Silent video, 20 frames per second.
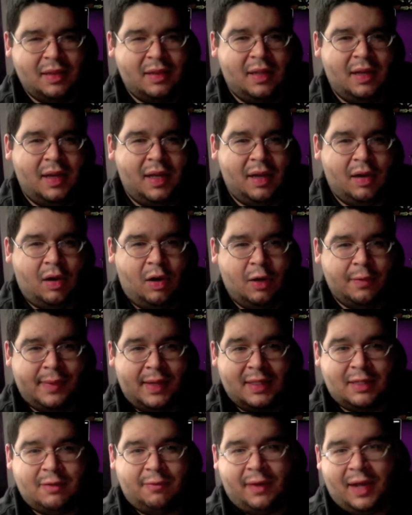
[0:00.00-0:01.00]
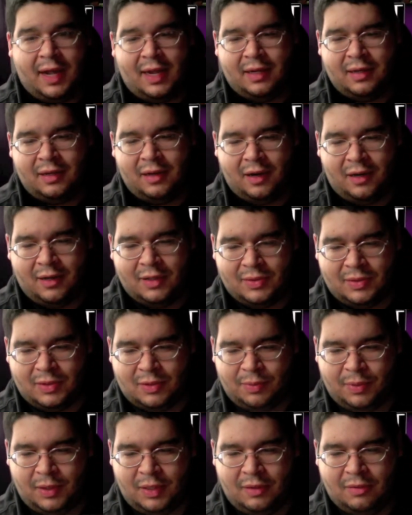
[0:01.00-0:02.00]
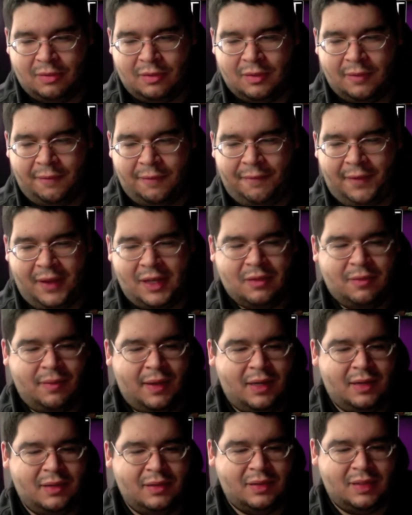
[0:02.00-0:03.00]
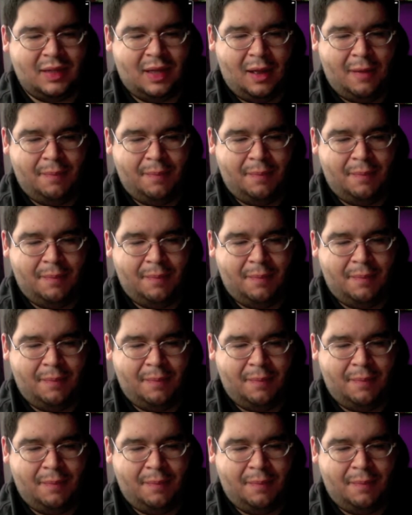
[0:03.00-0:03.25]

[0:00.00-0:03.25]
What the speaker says: the augmented reality cards, which are pretty cool. The Face Raiders.